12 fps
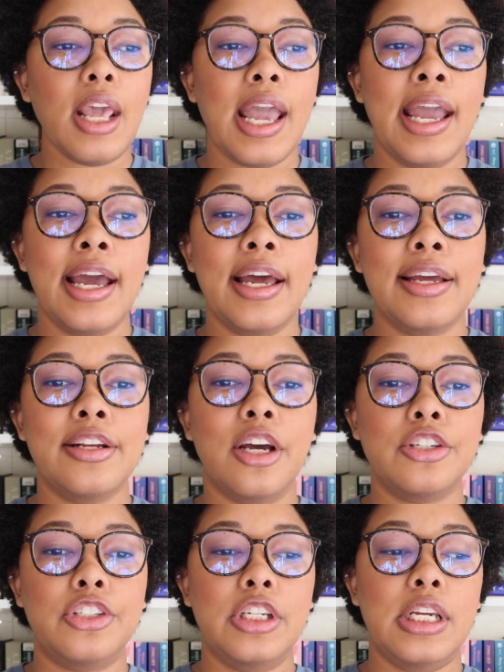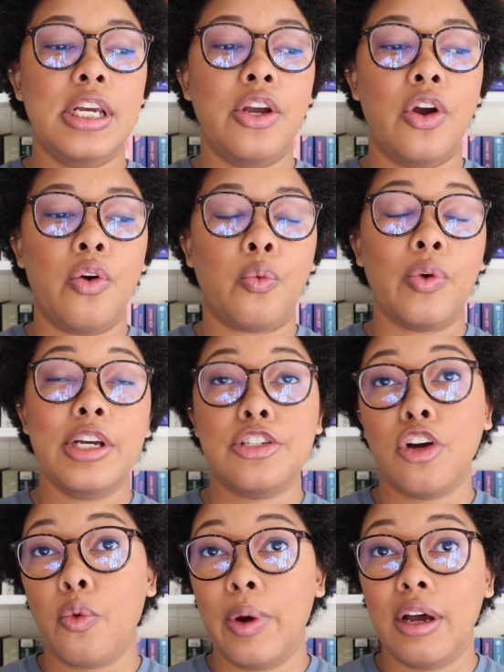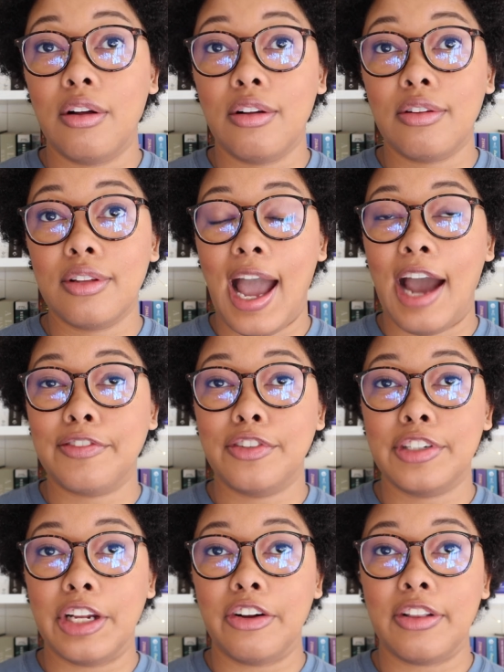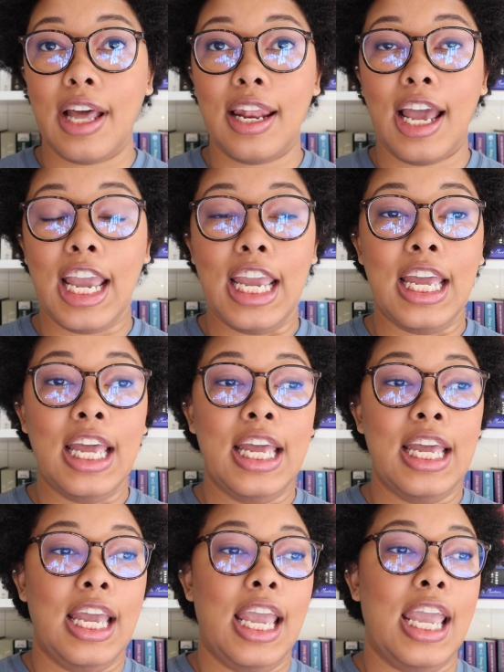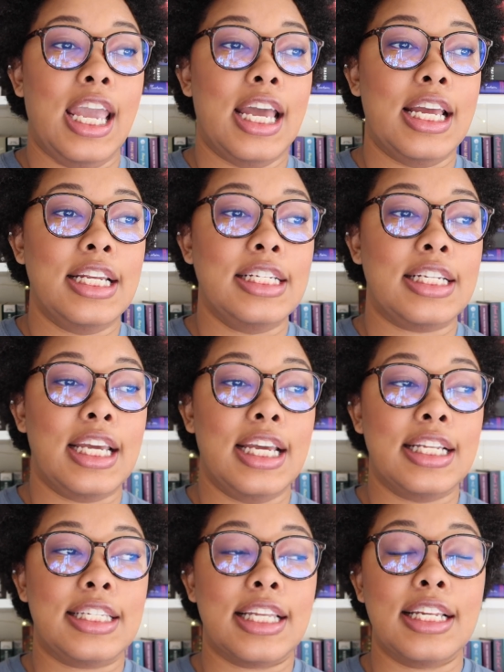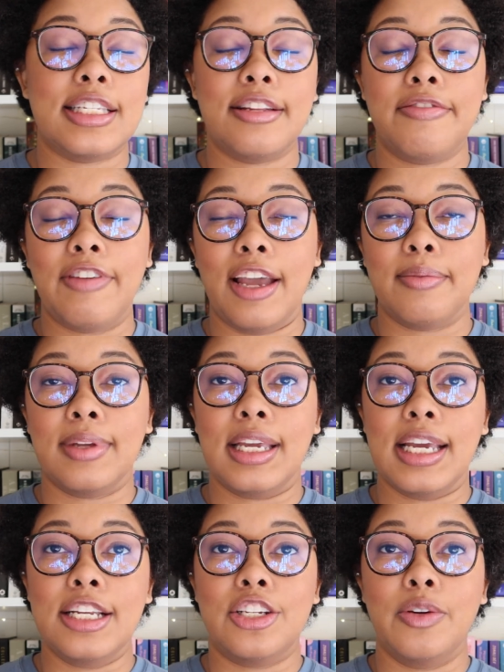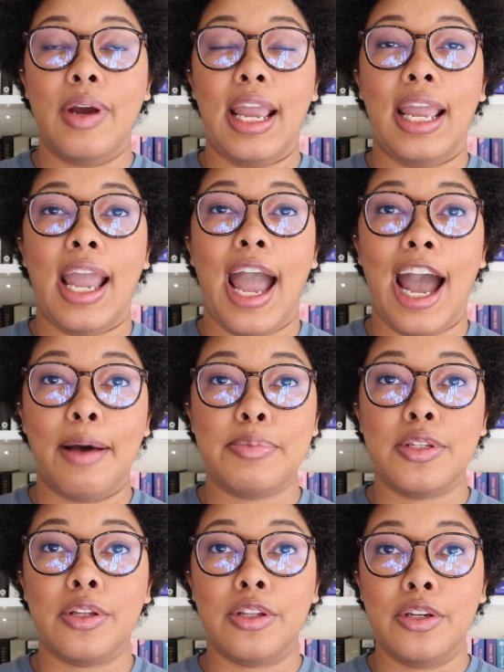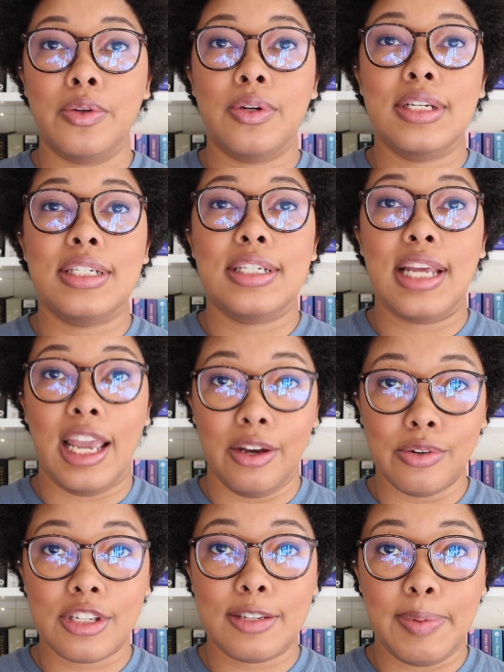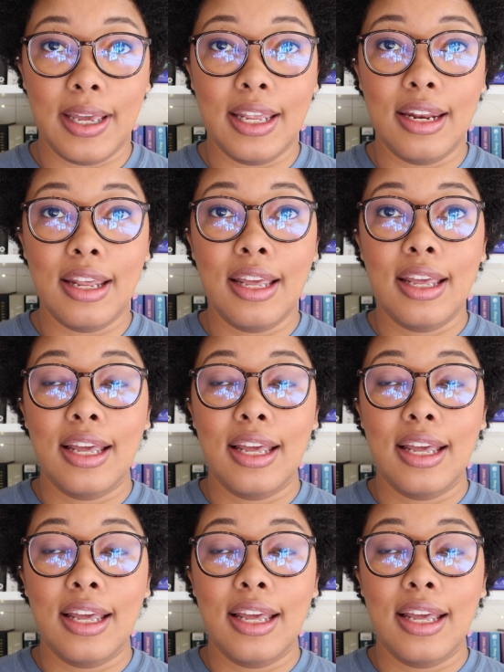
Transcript: And she reads her will after dinner that night, and it sends the family into a absolute tailspin.